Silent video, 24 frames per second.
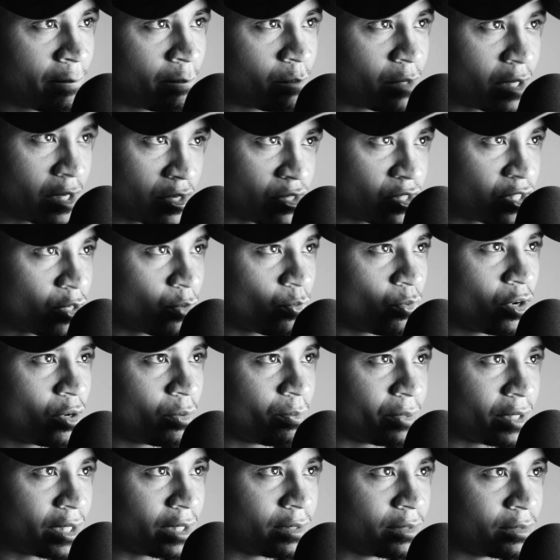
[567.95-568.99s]
because it will
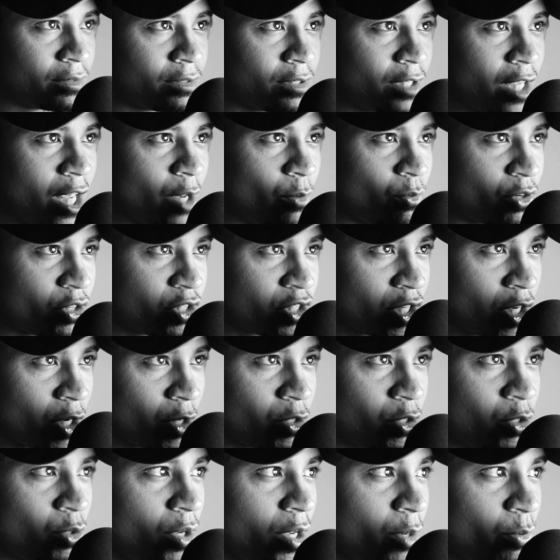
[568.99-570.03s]
be. It will show you,